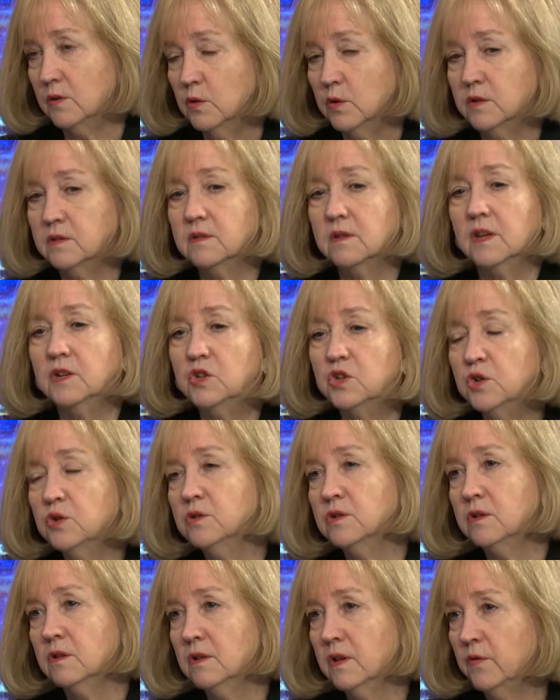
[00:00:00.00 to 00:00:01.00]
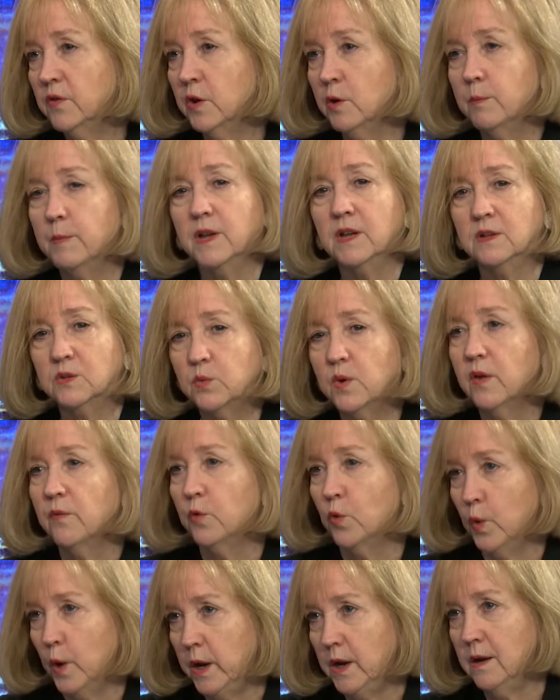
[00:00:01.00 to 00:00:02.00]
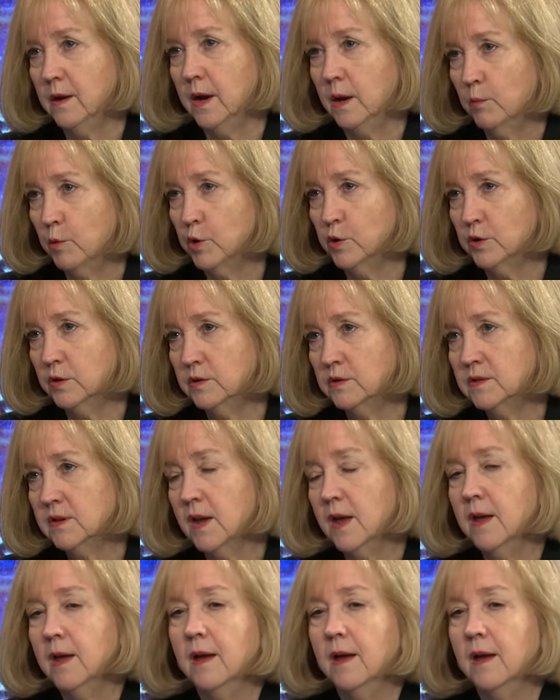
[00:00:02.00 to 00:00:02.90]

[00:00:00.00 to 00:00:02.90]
Louis. They choose to live here because we have great neighborhoods.